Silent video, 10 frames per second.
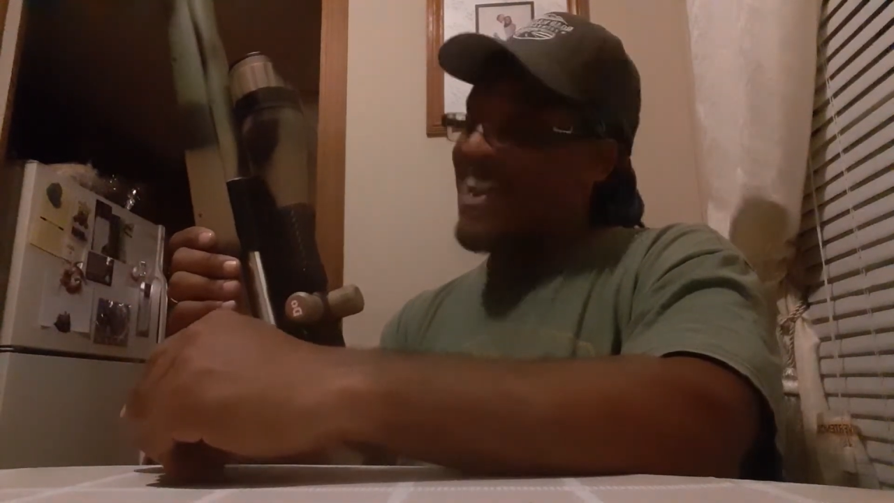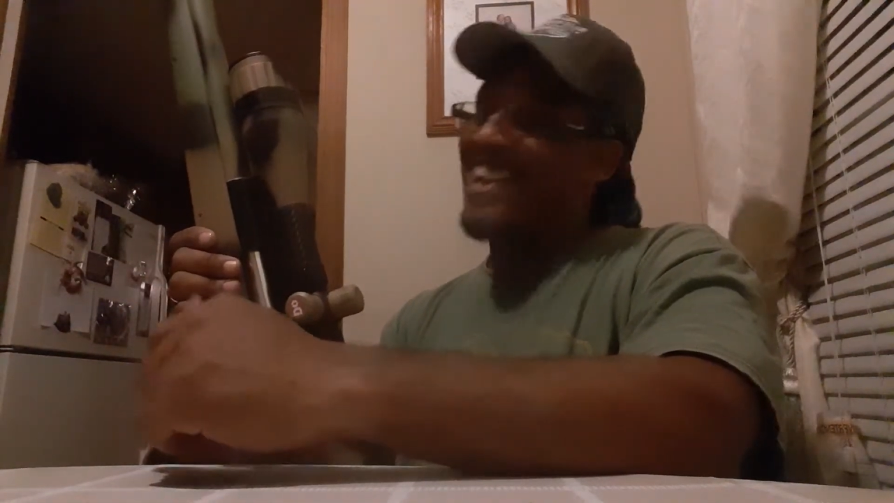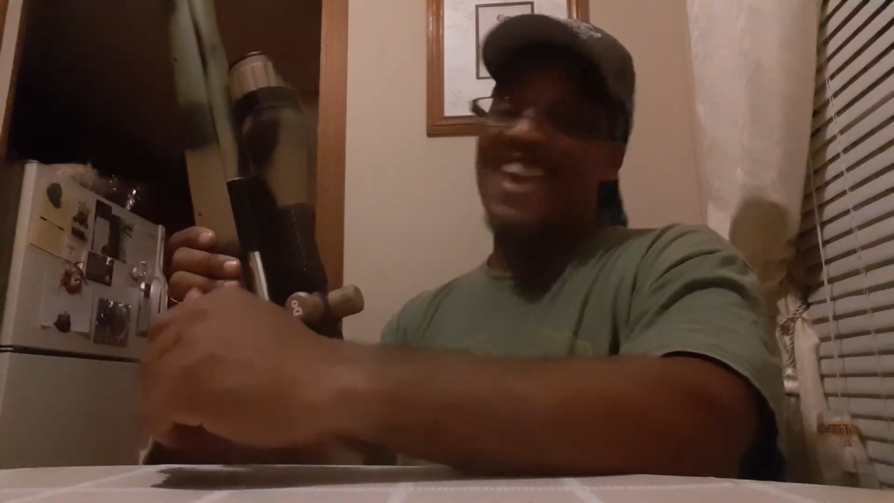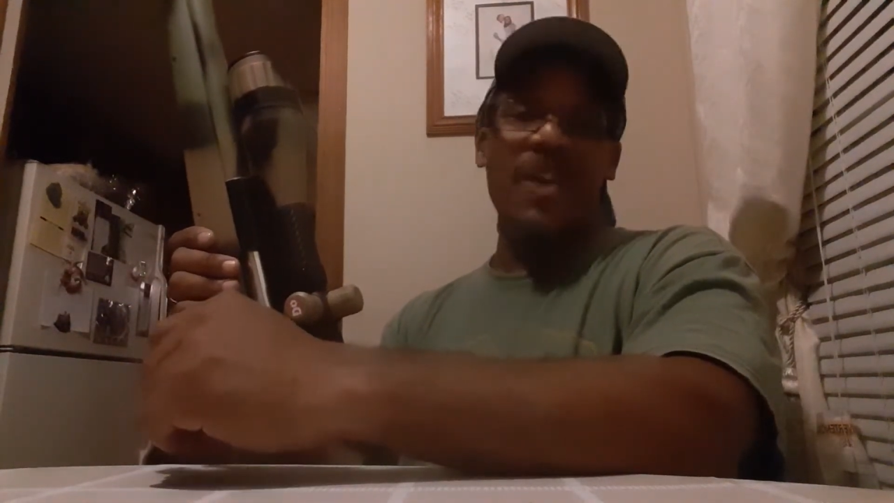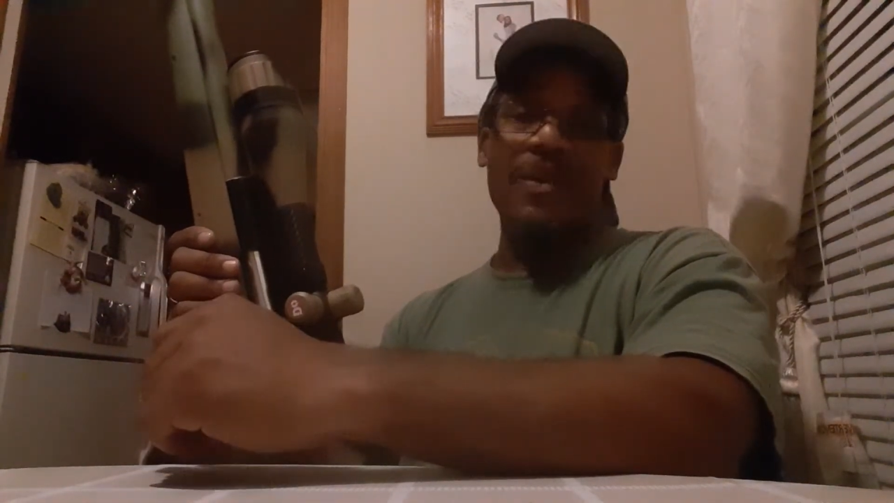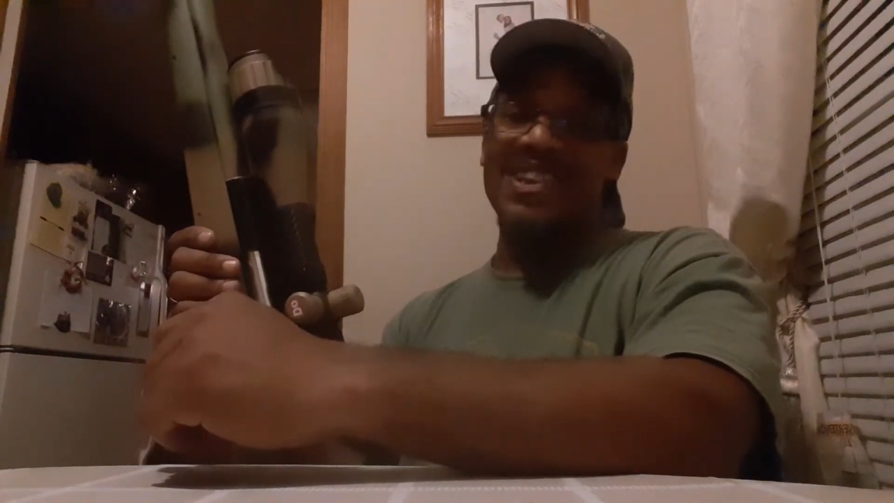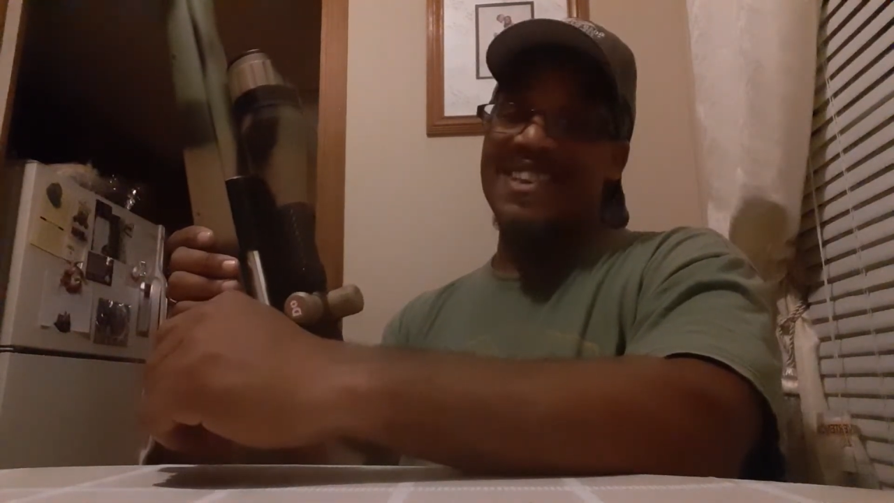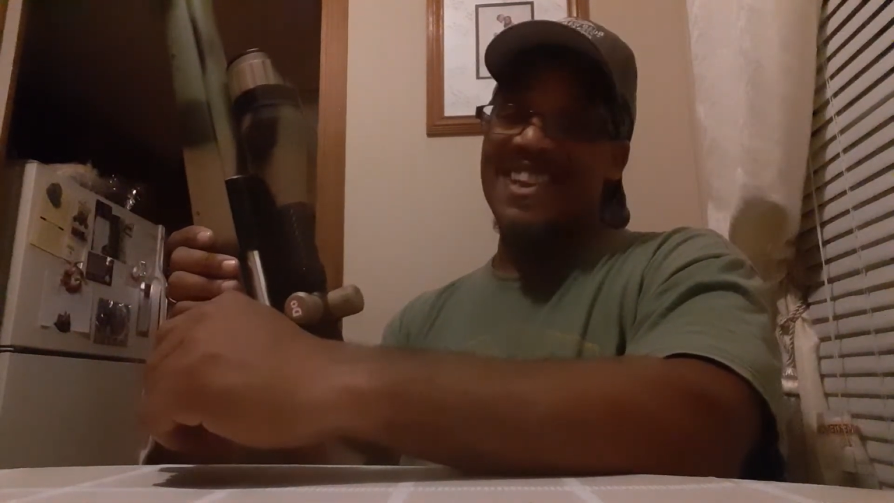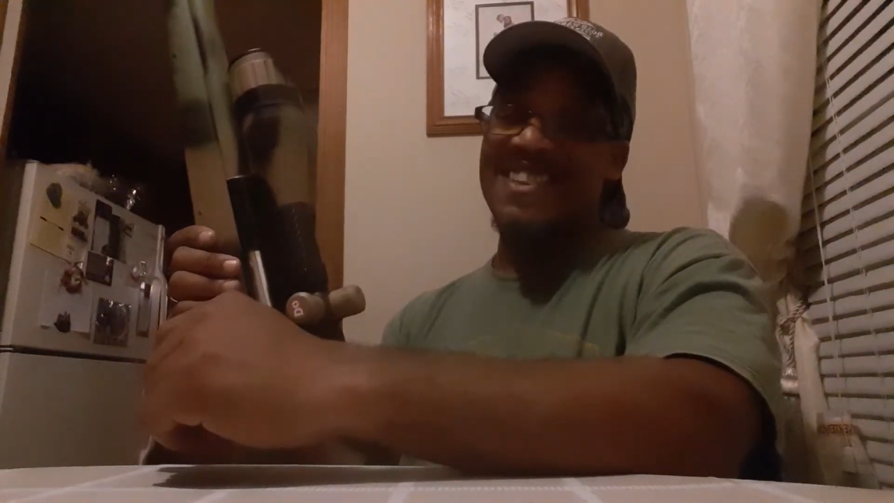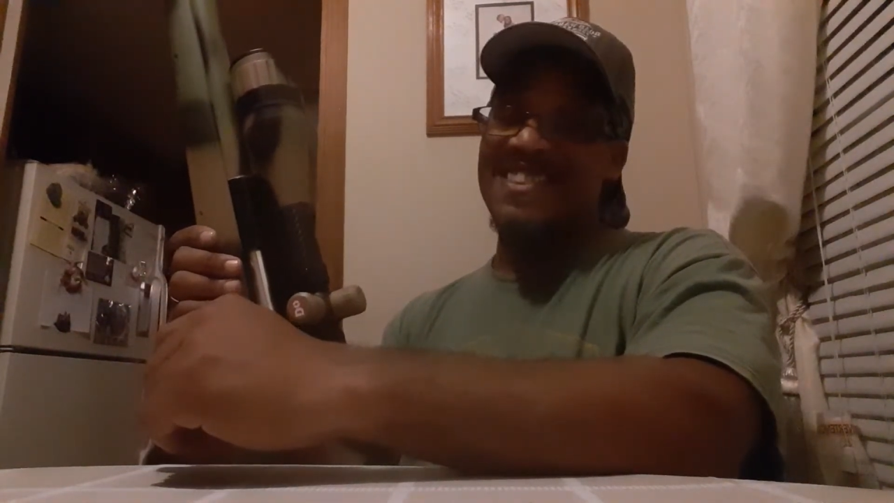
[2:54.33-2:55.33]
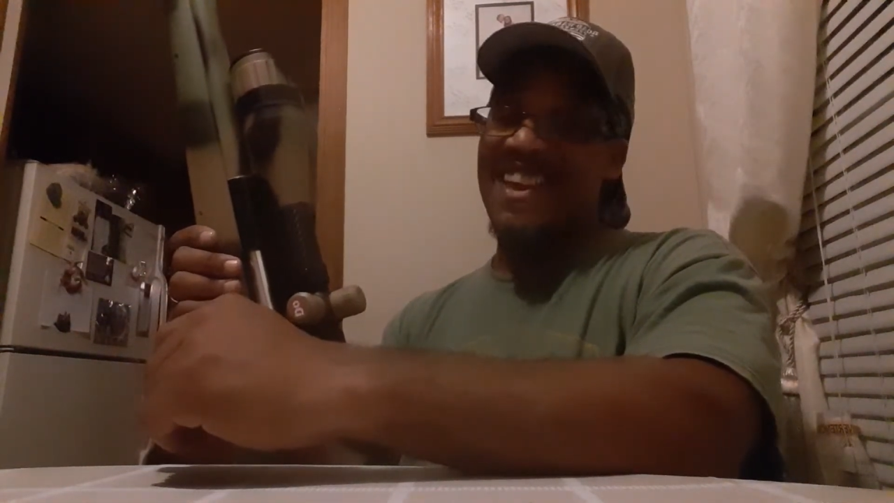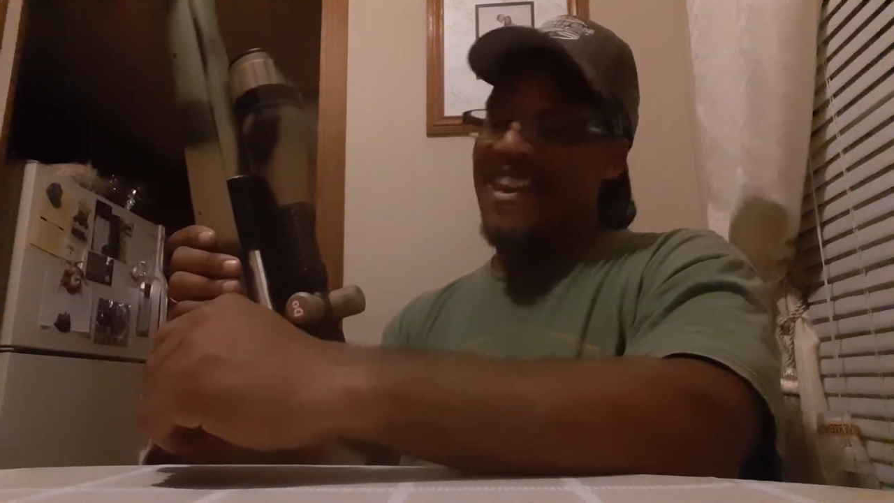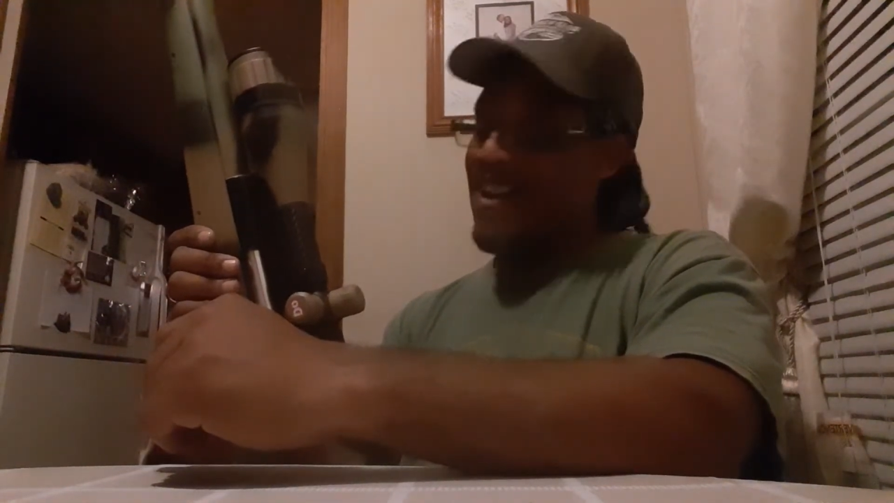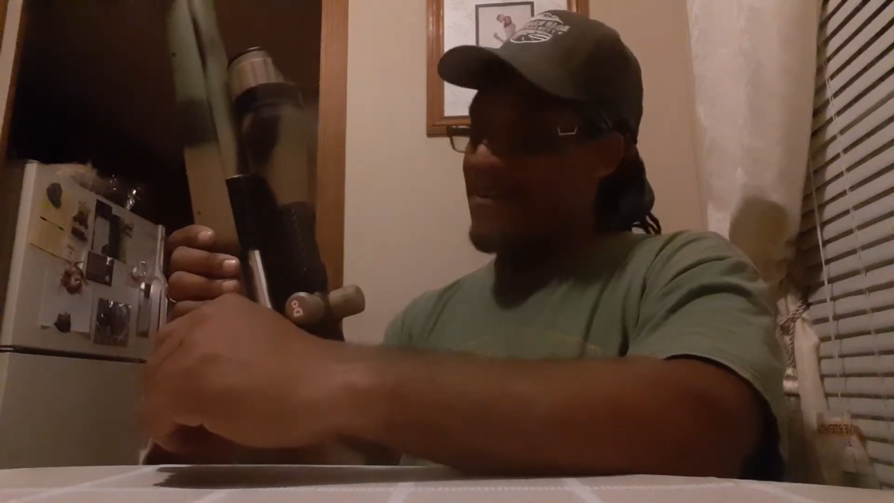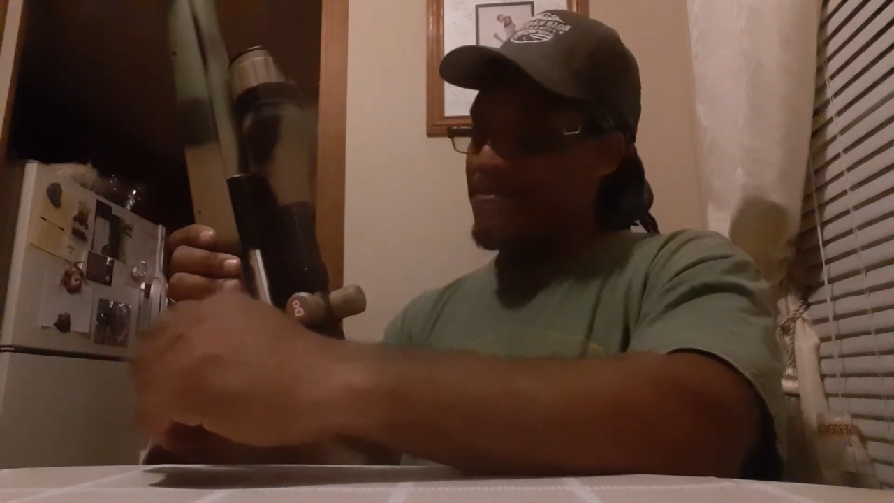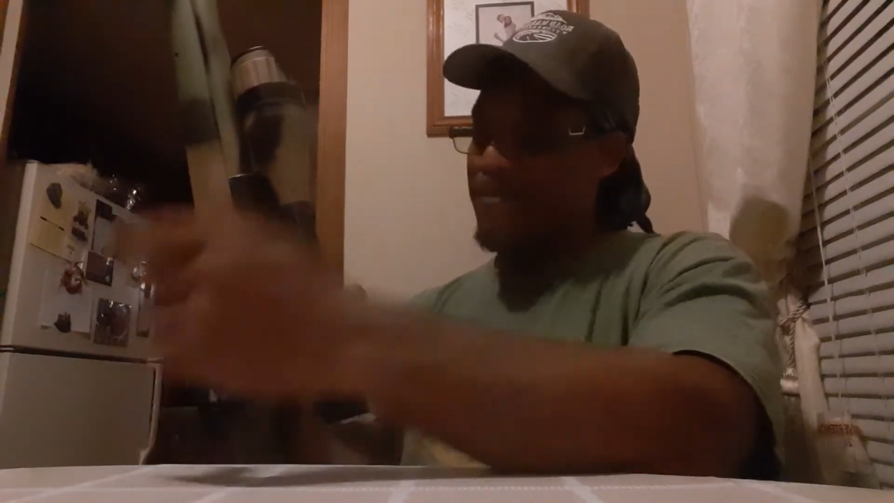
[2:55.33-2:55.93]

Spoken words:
I can't wait to test that out.